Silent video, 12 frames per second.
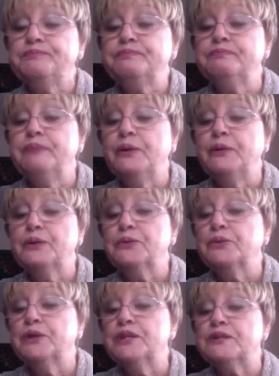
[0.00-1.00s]
Merry
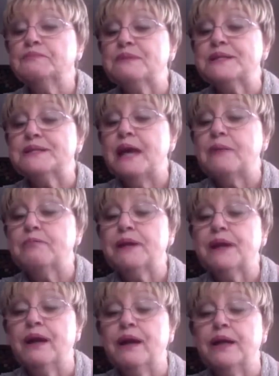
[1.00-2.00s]
Christmas. Happy
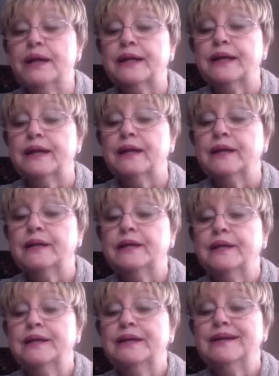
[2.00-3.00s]
Hanukkah.
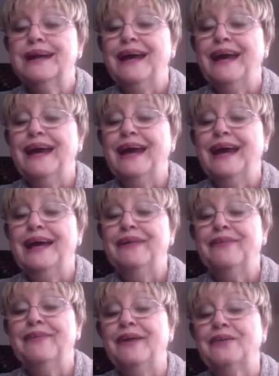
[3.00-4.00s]

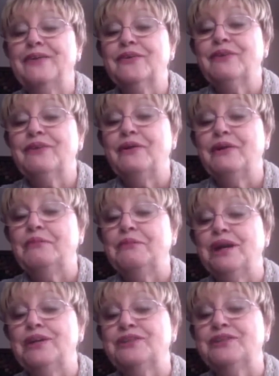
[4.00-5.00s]
Hey, thank you very
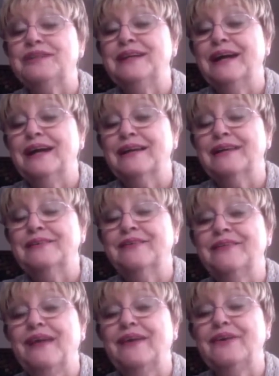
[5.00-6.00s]
much, Douglas.
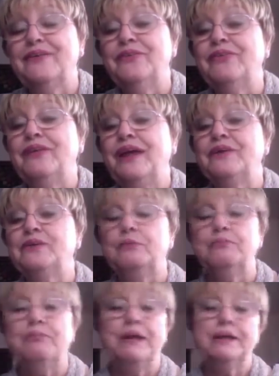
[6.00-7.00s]
Thank you, thank
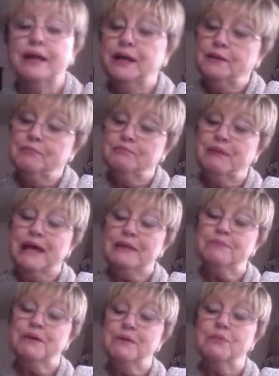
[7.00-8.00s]
you. But
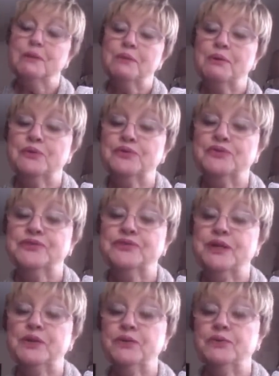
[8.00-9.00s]
maybe we will see
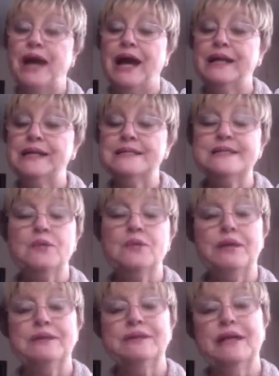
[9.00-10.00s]
you. Anna's the
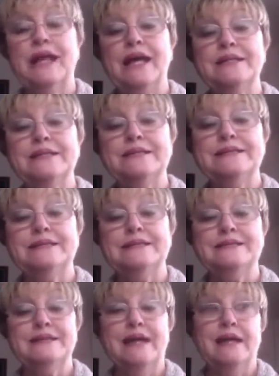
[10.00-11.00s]
one that has to
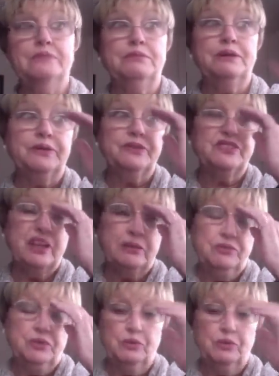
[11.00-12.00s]
decide because
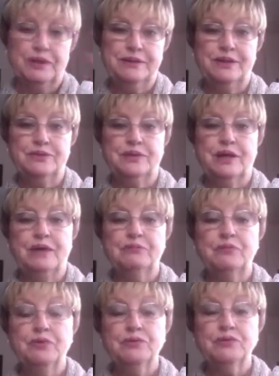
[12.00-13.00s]
I'm the one that I'm
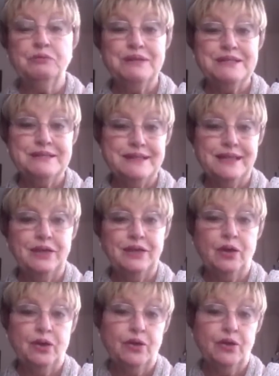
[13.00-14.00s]
going to be seeing
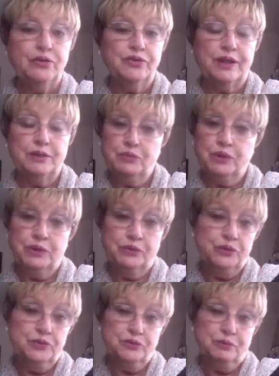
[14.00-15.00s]
hers, and we're
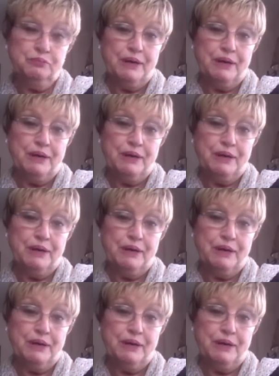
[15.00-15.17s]
going to